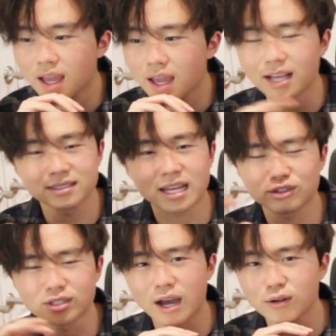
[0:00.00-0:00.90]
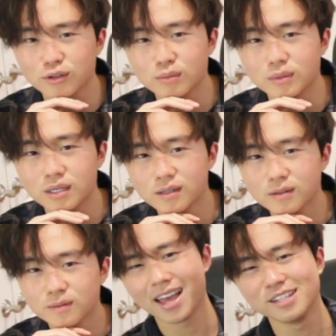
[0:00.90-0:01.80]
has that style to me.
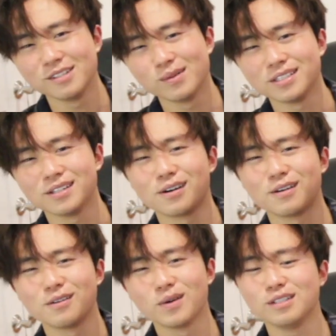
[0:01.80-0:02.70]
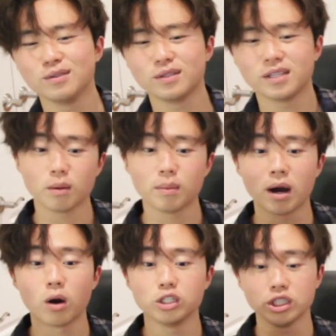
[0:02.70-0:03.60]
Anyways, y'all, what did you think
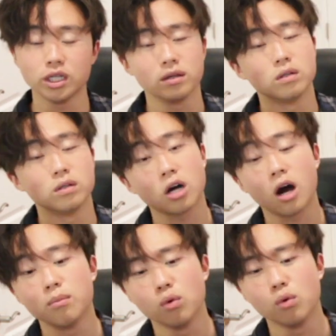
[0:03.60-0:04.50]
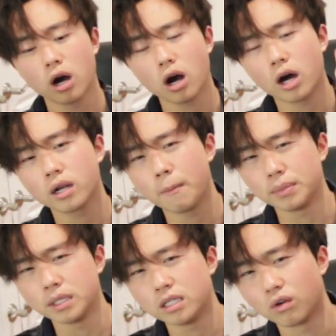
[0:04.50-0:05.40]
about GIDLE Tomboy
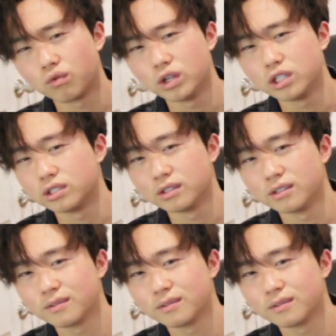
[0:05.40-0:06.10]
on Be Original?